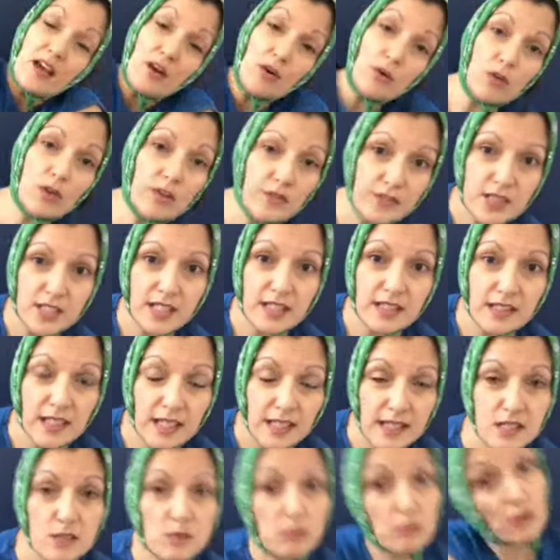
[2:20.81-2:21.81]
all of a sudden like
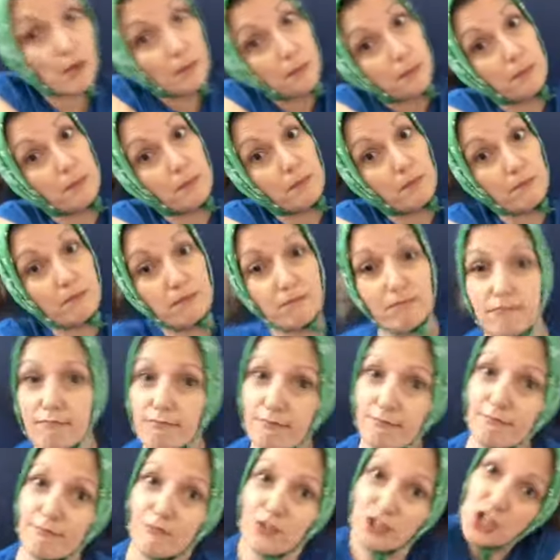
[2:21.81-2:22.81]
this? Whoop!
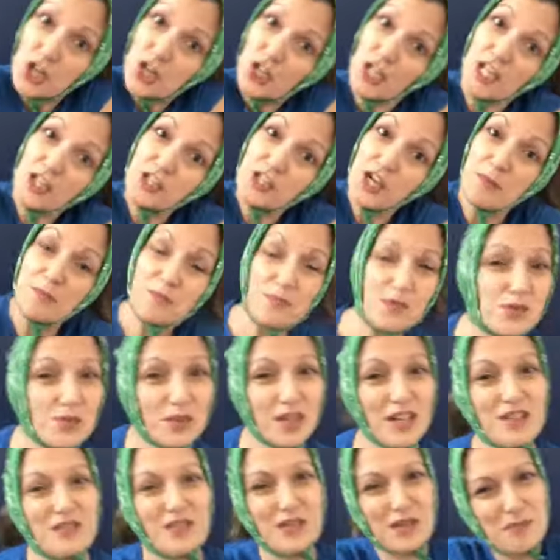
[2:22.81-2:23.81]
Jerky jumps all
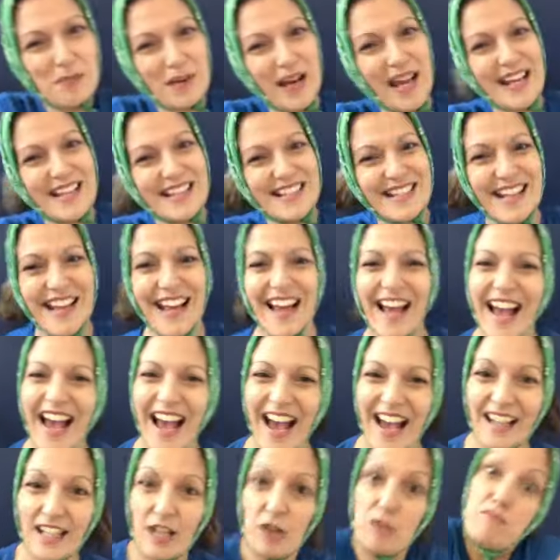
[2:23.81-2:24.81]
over the place
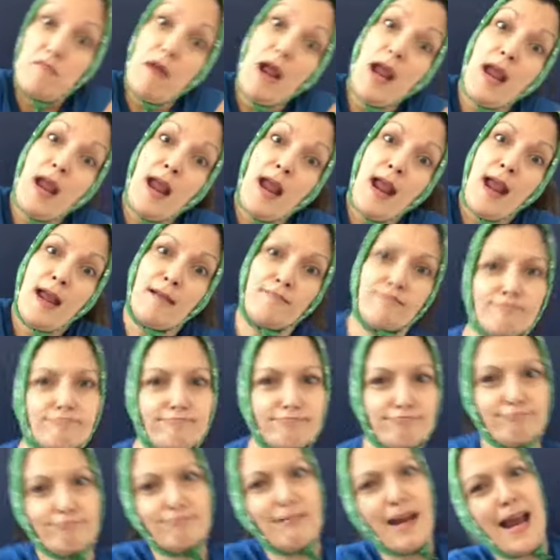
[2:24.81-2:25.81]
and go meh,
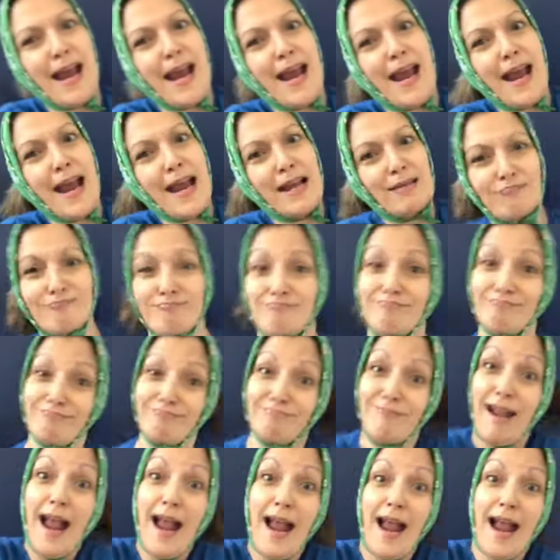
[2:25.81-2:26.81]
meh,
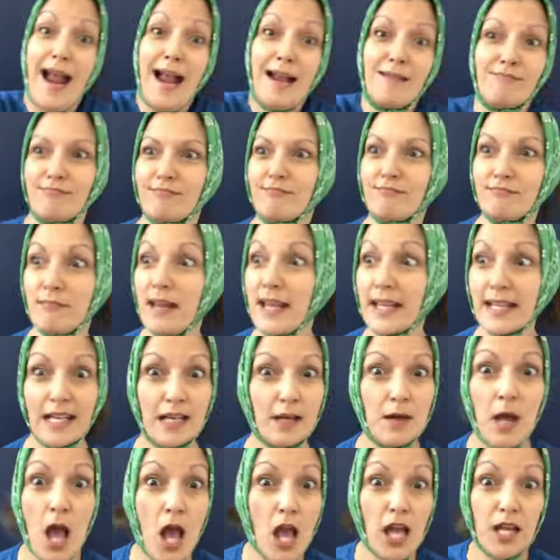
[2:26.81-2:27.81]
meh. Make
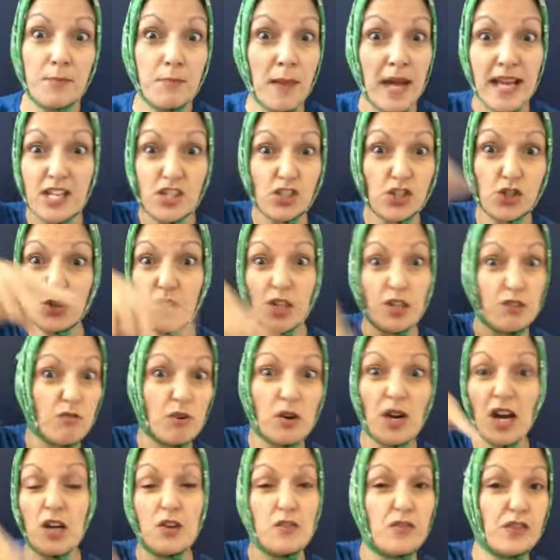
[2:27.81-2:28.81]
a make sure you're
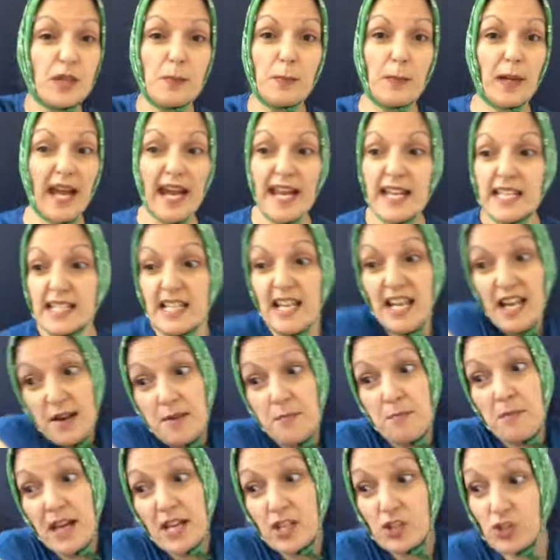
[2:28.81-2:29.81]
all over the place.
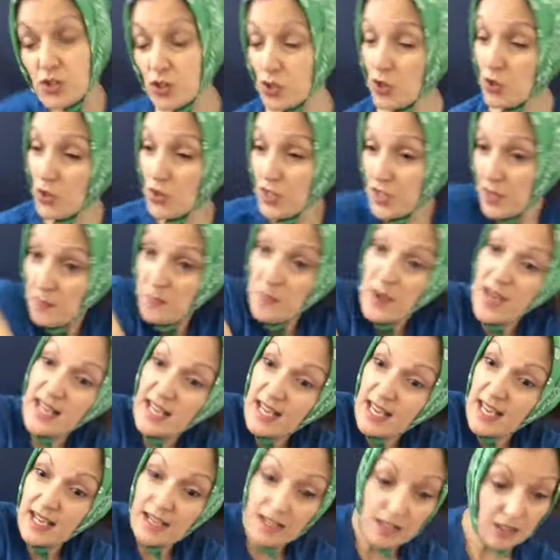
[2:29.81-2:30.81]
Make sure you're
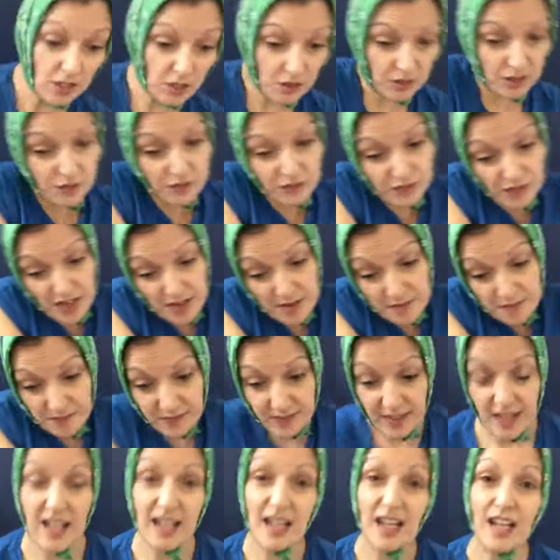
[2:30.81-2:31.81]
making a lot of um
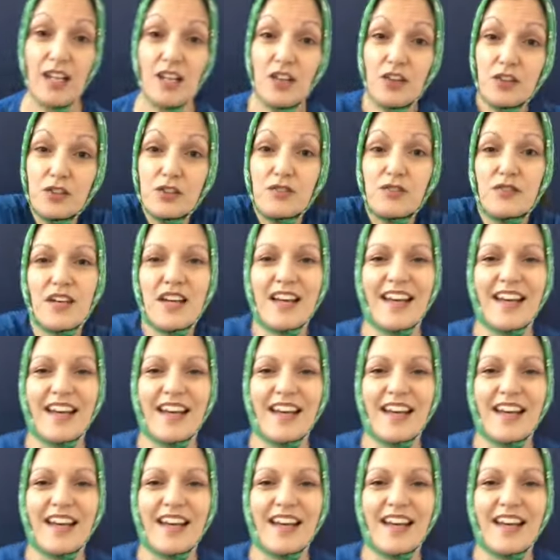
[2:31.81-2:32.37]
a lot of